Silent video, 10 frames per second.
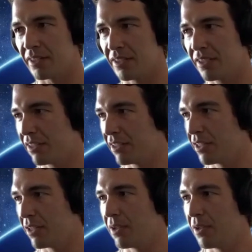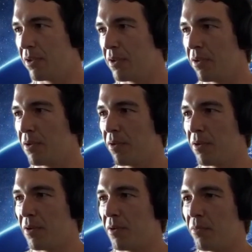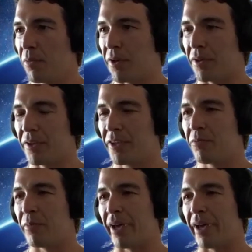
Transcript: I think. But looking